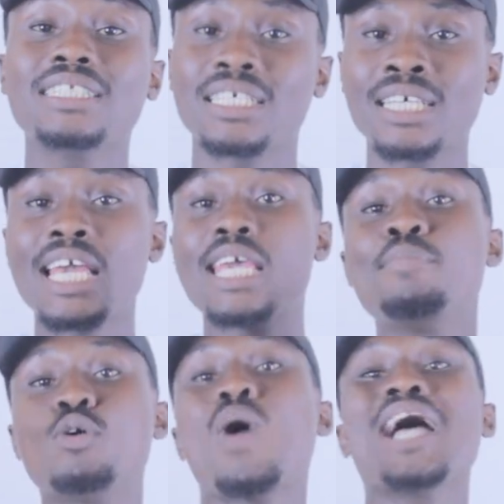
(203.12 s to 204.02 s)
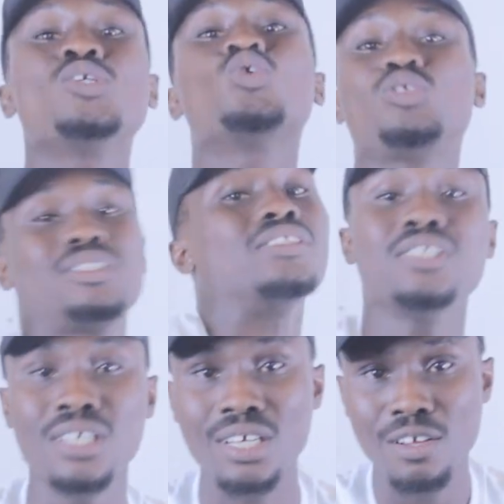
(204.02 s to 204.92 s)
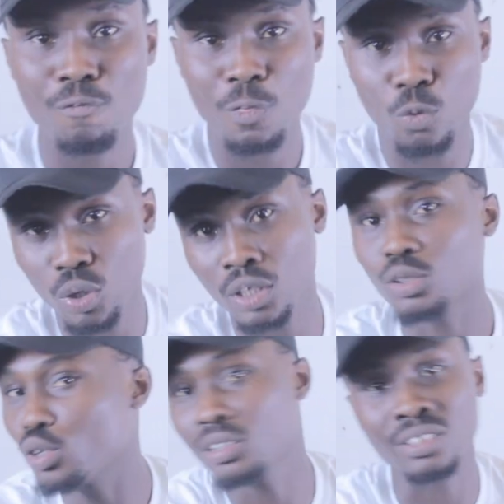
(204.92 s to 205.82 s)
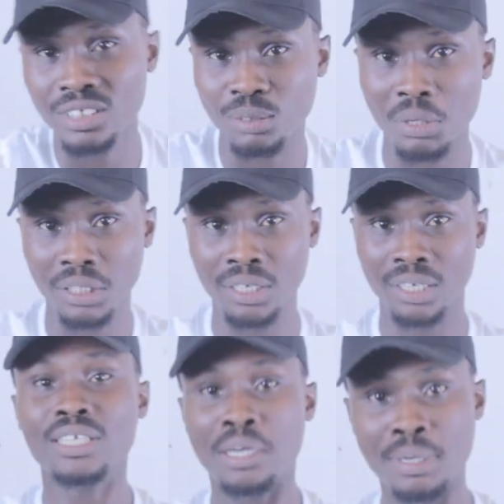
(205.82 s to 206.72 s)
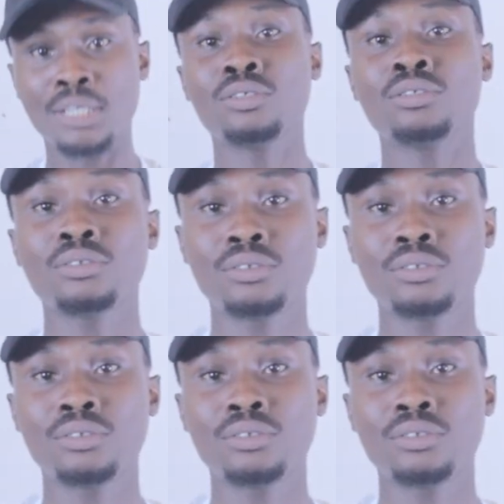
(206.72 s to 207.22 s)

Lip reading: yes, it be Wayoosi. Where they talk this matter. The man.